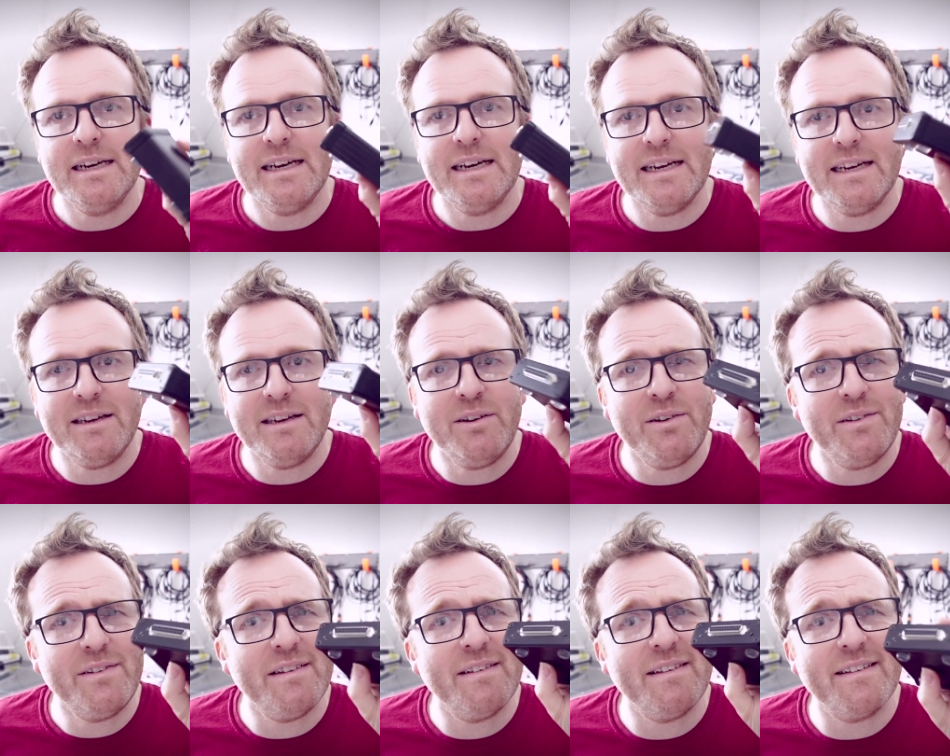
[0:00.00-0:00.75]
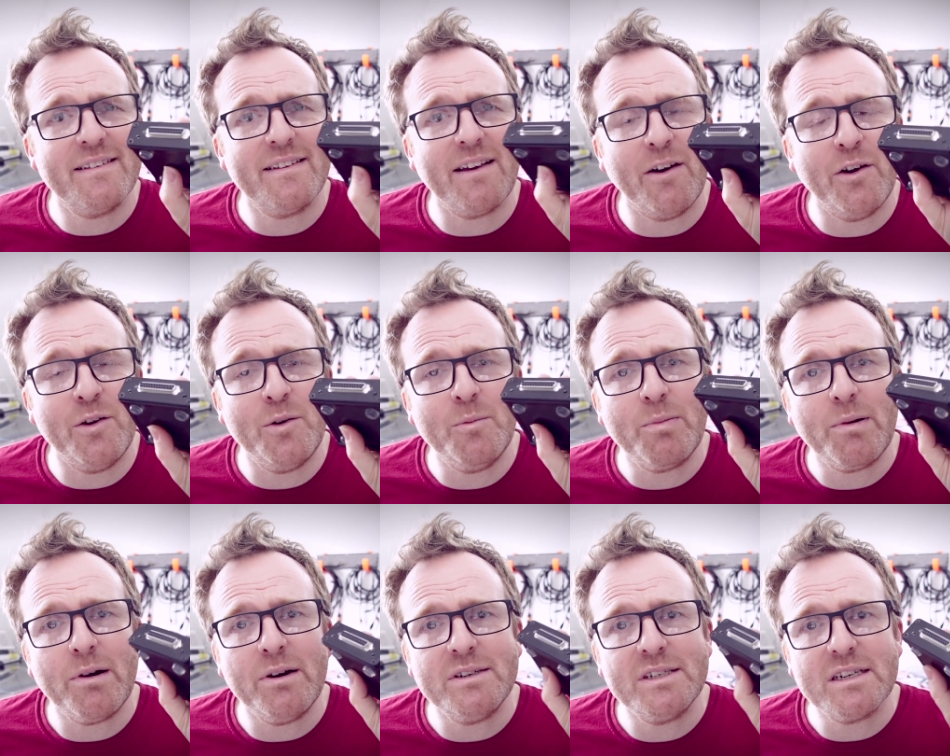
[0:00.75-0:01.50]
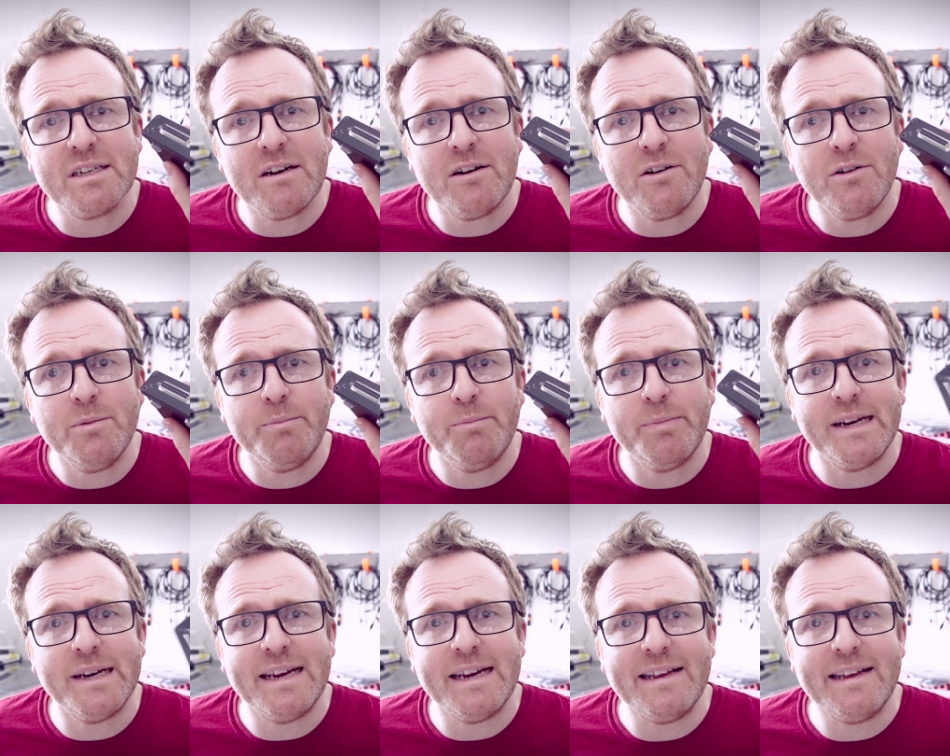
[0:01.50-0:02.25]
It uses its own protocol,
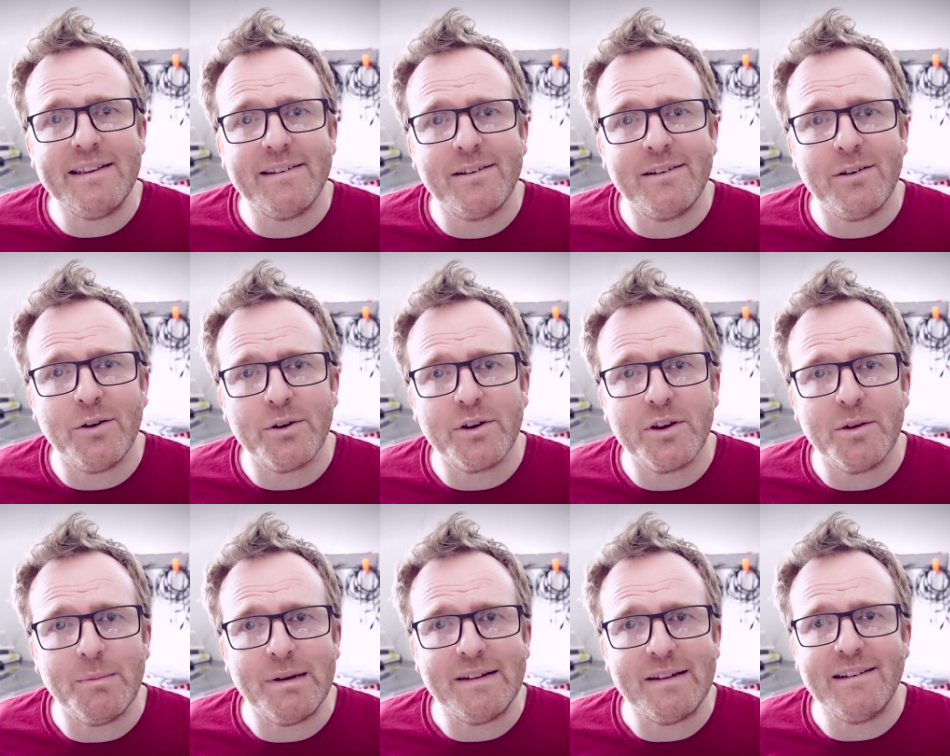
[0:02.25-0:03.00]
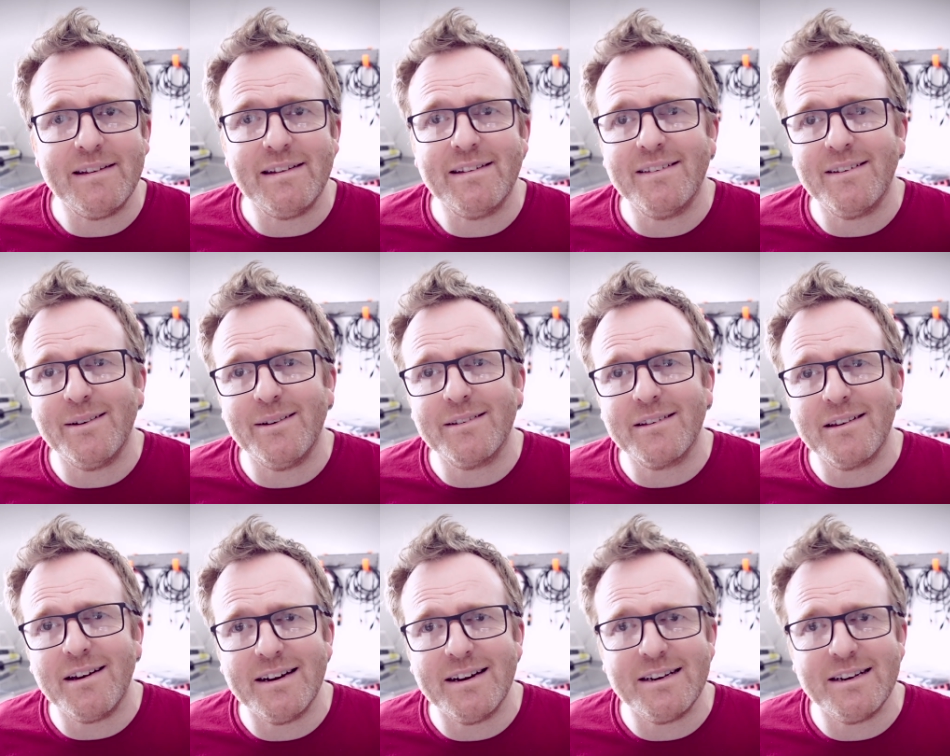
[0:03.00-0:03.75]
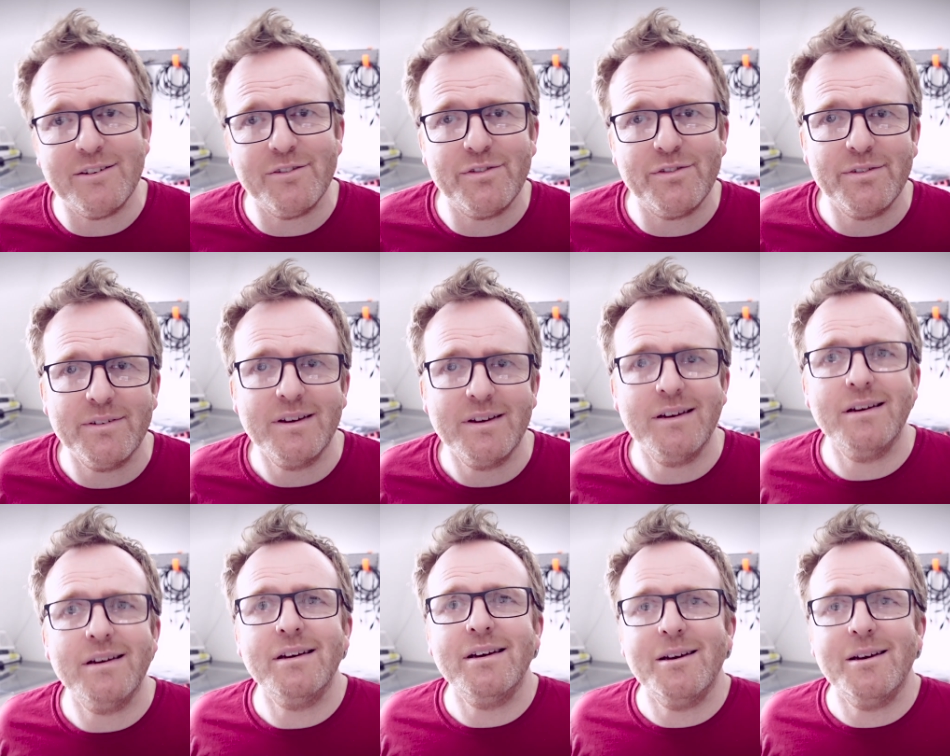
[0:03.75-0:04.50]
but it is documented, so it's kind of
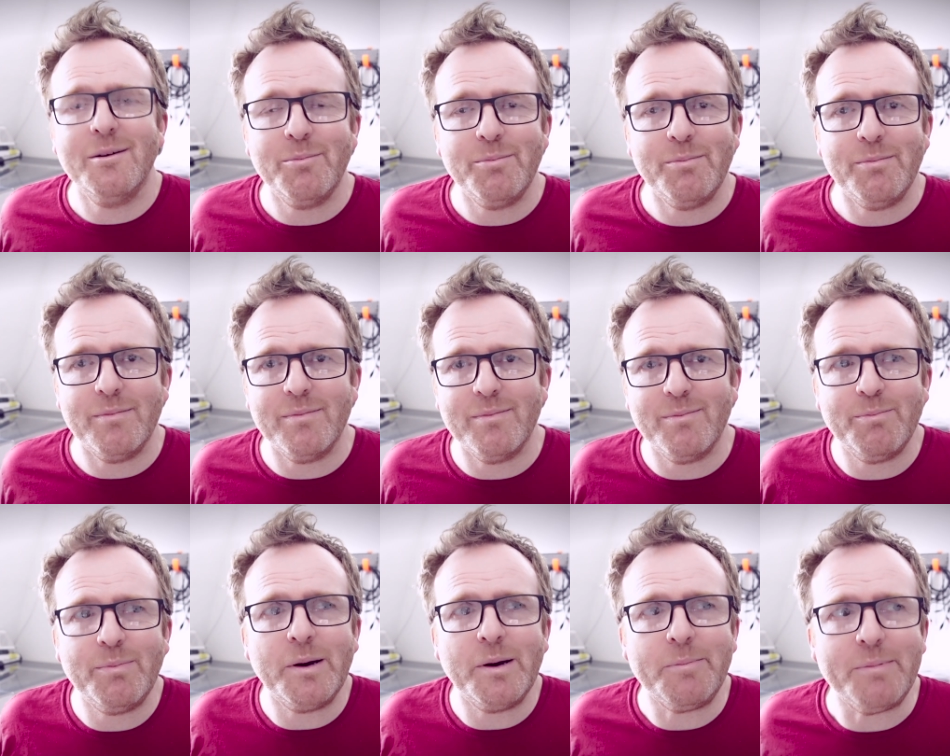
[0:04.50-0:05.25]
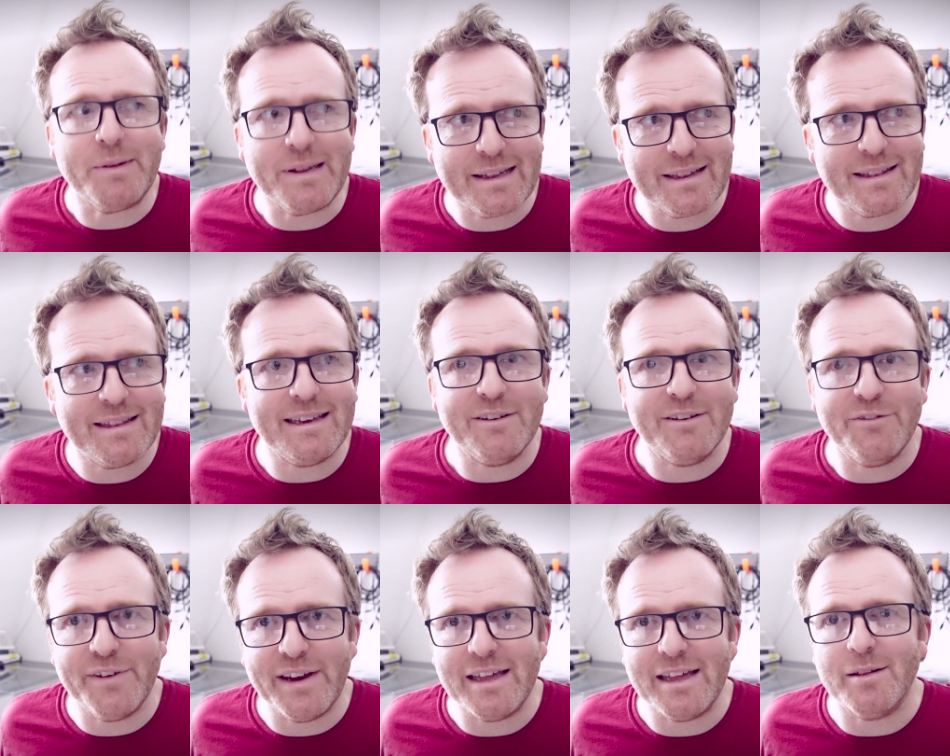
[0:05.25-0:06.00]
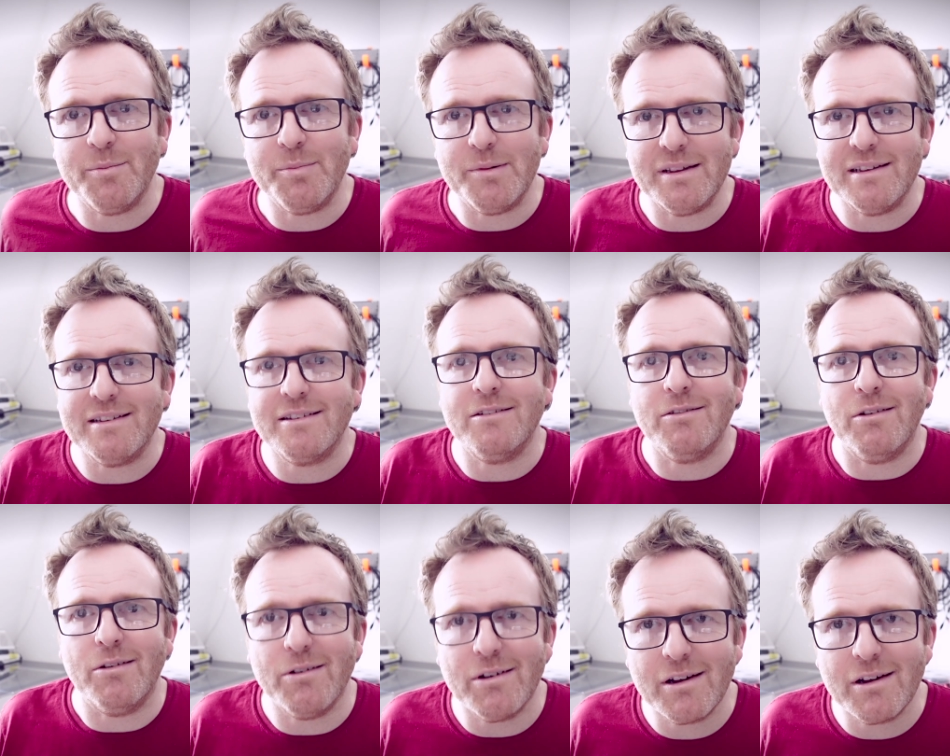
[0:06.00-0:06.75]
publicly available. It's
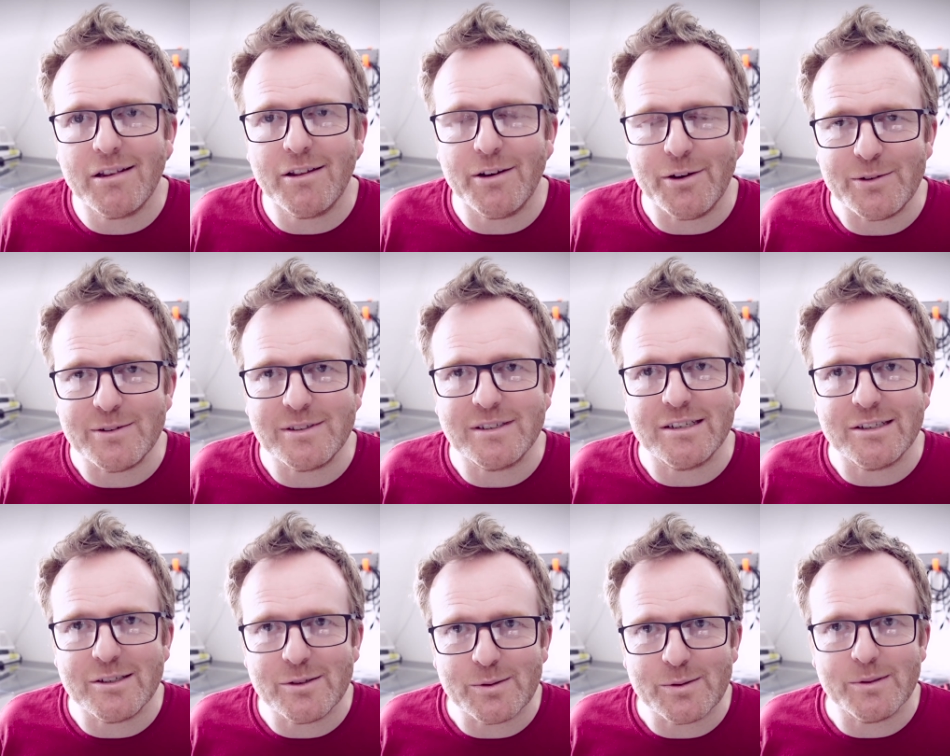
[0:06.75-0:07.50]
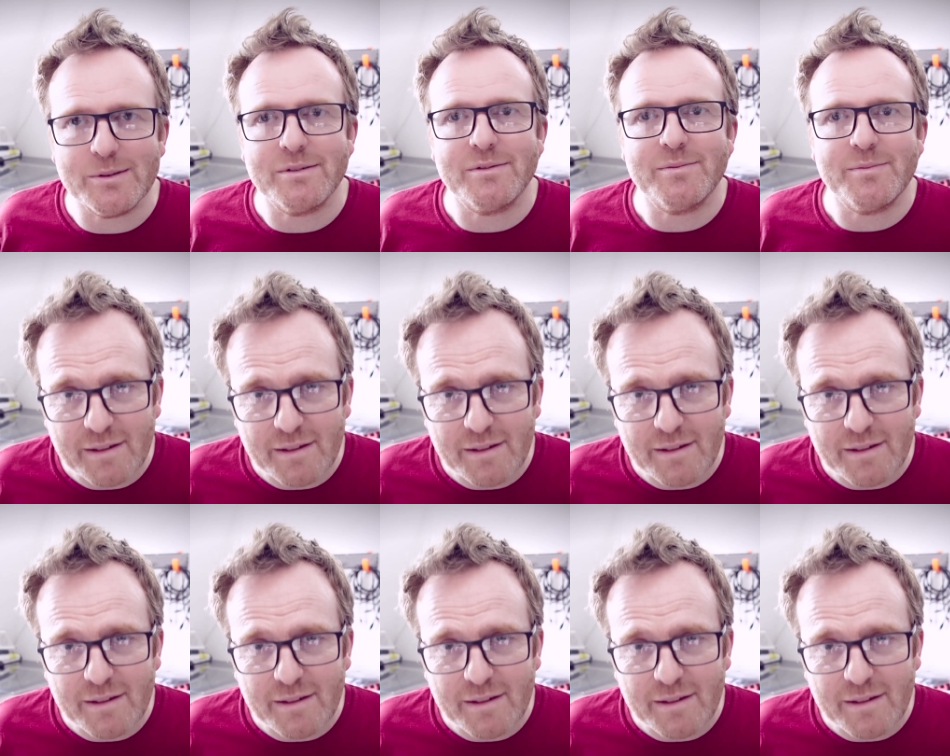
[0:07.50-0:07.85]
not closed at all.